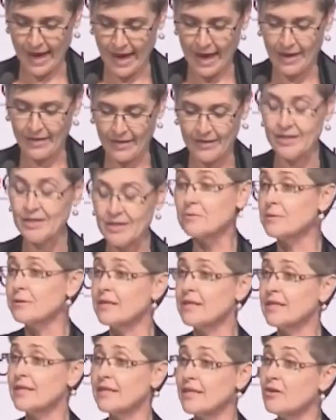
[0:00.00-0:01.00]
The
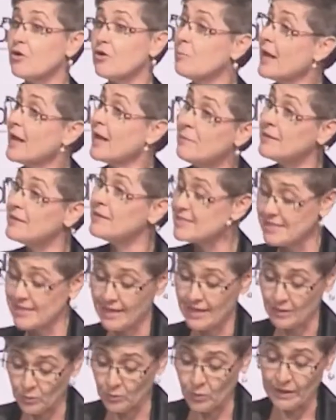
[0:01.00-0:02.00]
inability, or maybe it's the
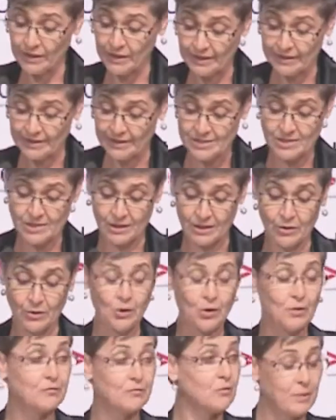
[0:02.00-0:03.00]
unwillingness, to
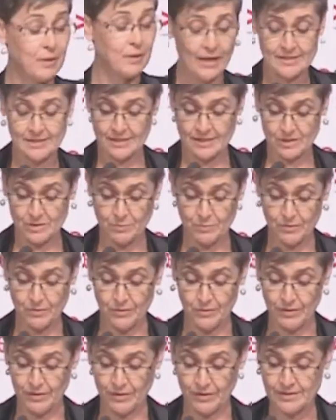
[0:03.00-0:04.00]
learn from past
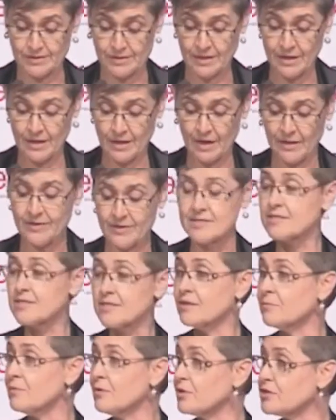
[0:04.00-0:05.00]
experience. This is an
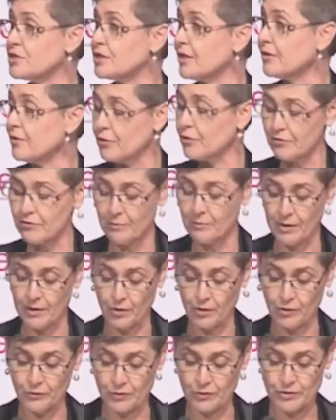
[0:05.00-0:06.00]
emerging area of my
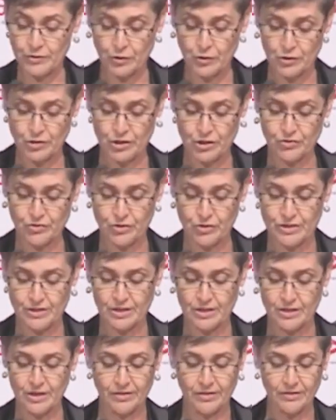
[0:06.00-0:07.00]
own research interest
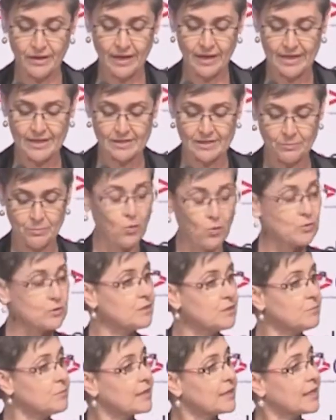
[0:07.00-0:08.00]
that I think has important
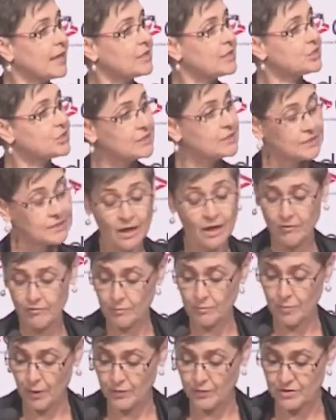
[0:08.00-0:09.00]
implications for
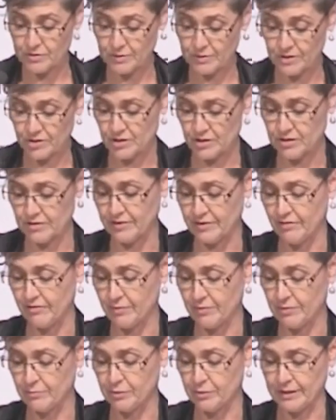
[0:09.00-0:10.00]
both dimensions of
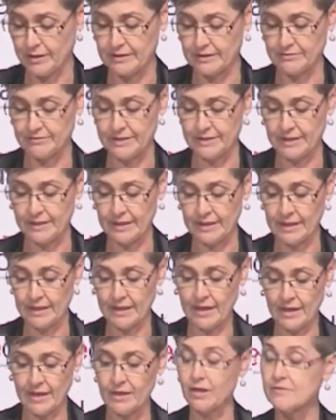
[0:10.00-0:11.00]
government productivity.
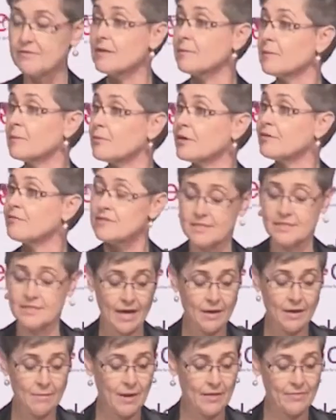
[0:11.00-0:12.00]
And I have something brief to
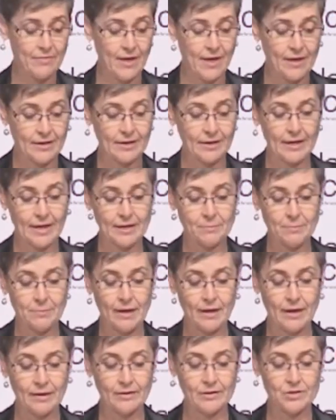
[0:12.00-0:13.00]
say about that in a later
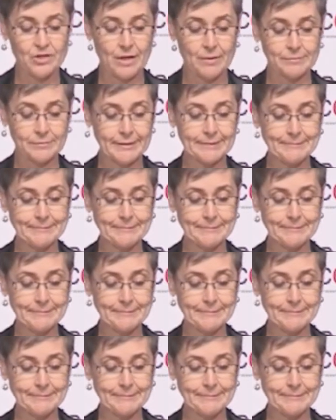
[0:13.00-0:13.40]
part of the chapter.